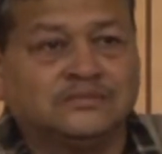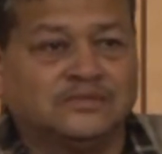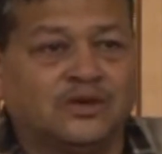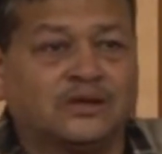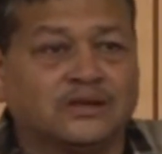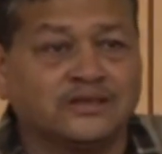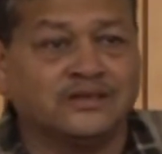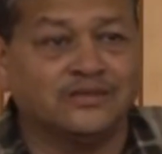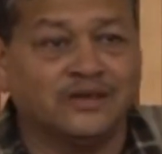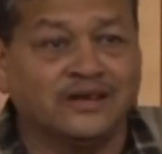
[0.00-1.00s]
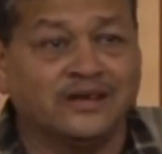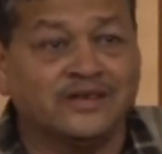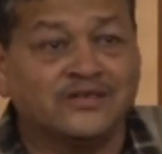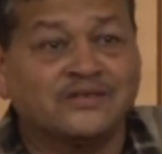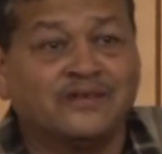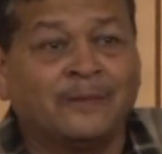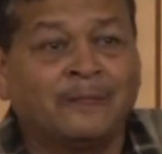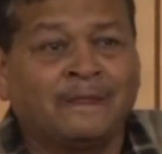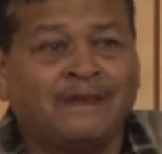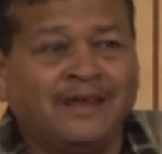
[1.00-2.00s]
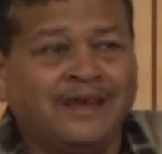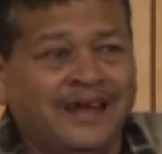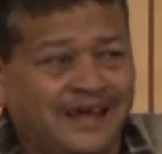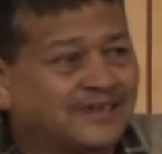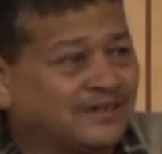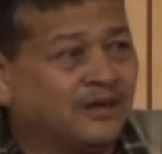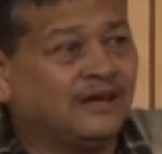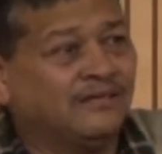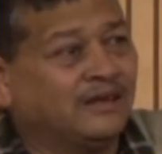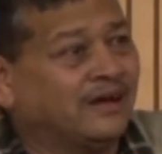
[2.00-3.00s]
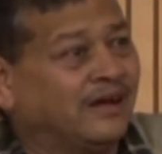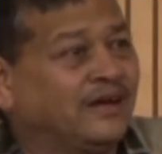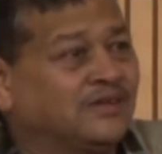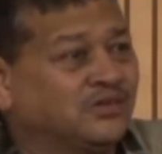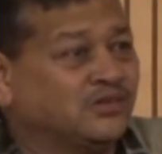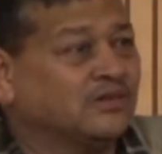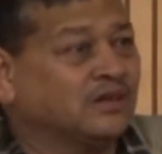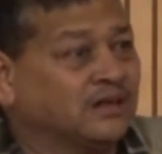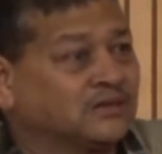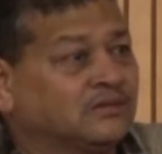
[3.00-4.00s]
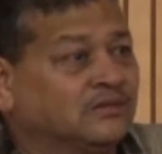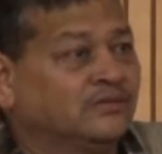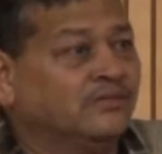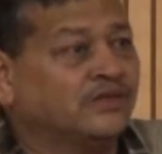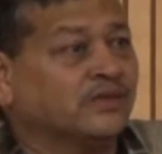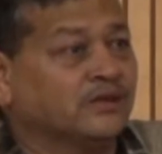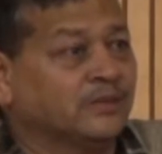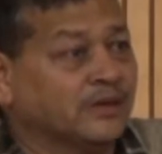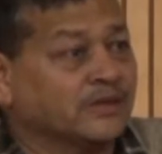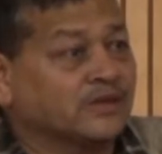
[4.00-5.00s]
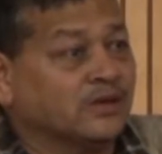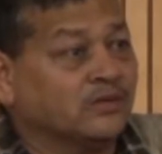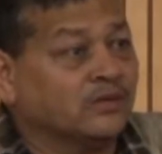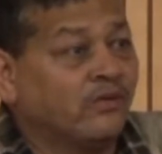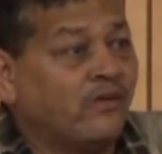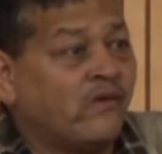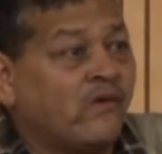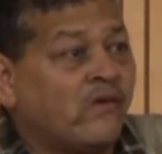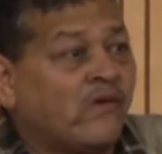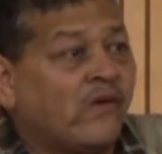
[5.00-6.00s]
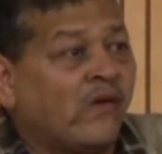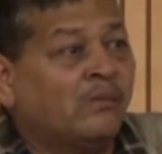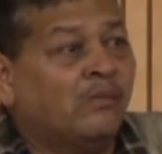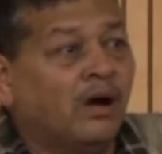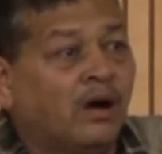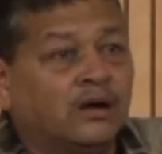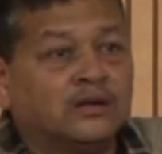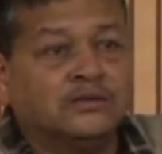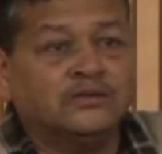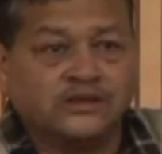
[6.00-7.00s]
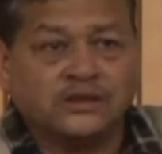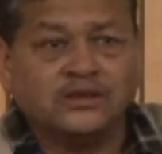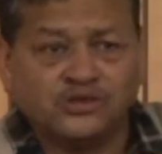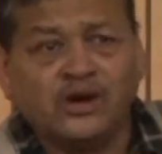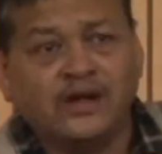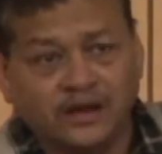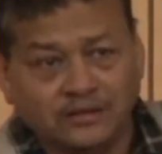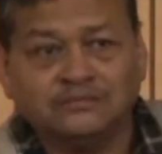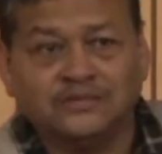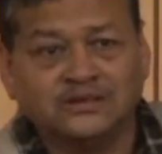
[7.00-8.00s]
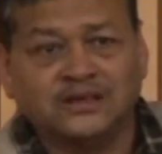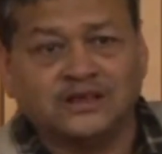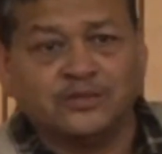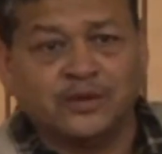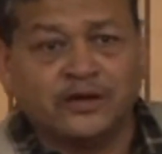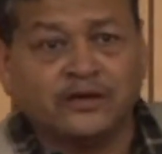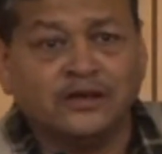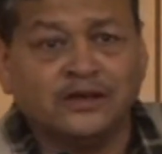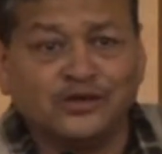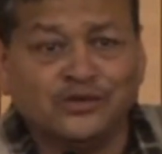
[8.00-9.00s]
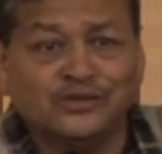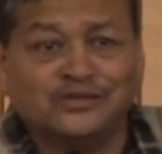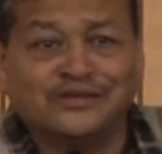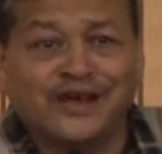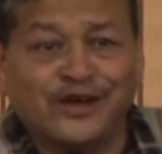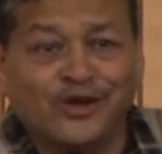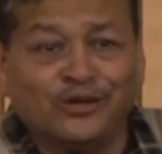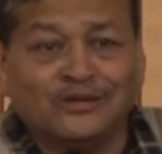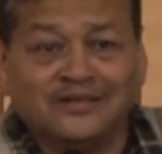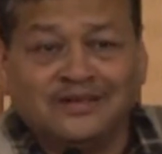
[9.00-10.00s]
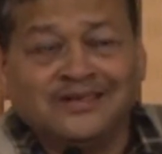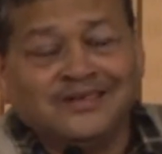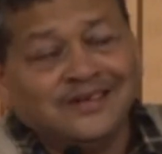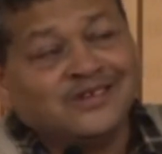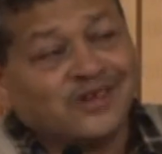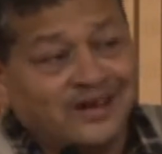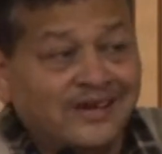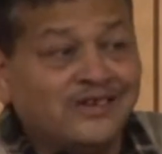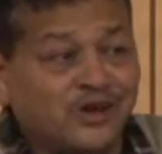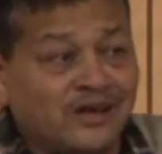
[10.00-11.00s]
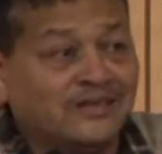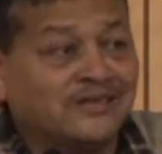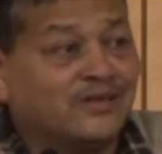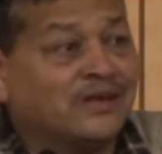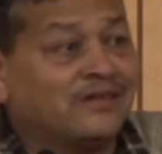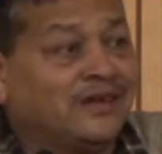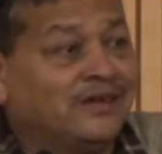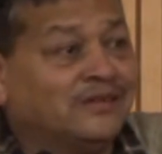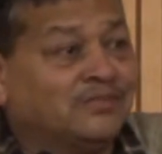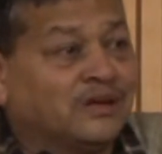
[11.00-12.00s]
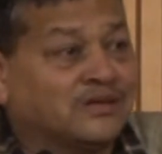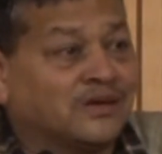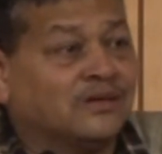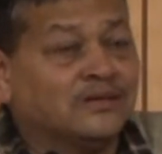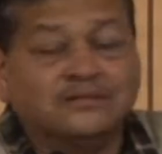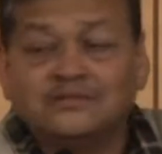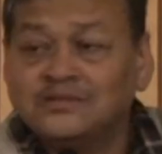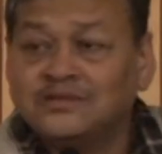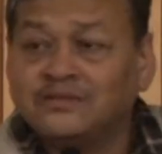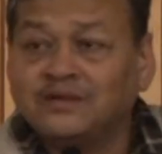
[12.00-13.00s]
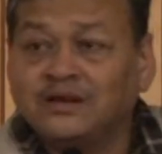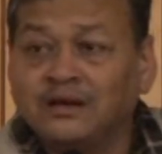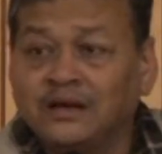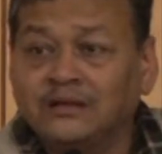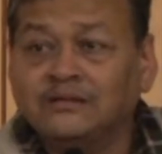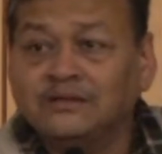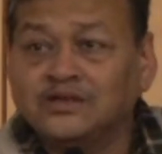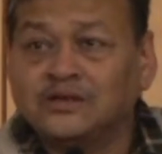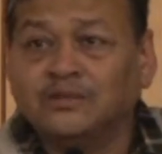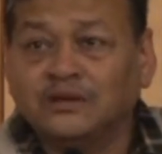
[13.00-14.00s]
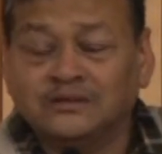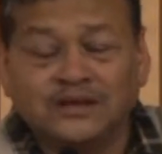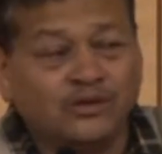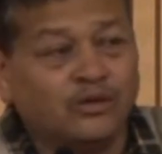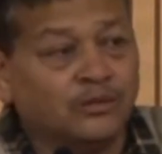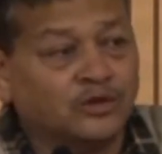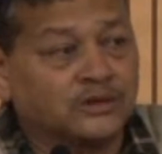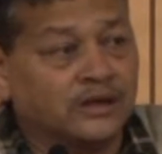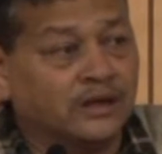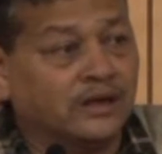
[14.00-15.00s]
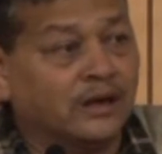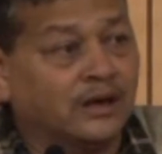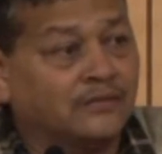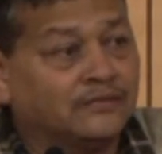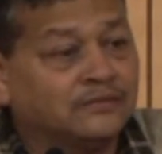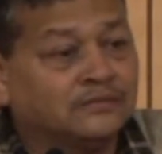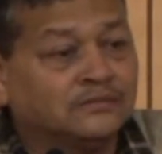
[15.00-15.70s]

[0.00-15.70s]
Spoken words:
Not considered very nice. I think similarly with IITians, you shouldn't ask which year they passed out, but which year they joined in, because that's the pedigree that you carry on. So I did join in 73, passed out in 79 December. I took almost a year and a half